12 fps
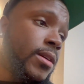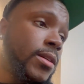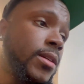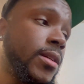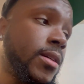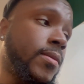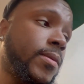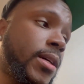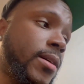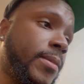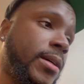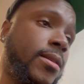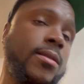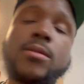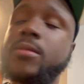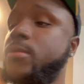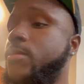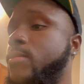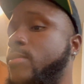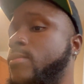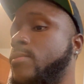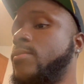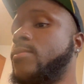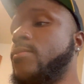And, um, yeah, man,
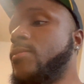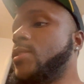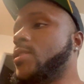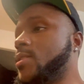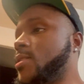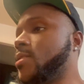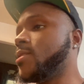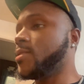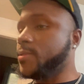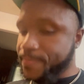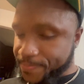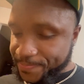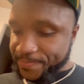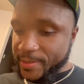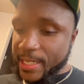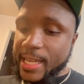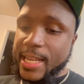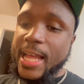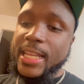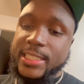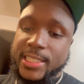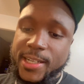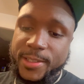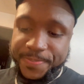we just can't holler at
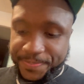y'all.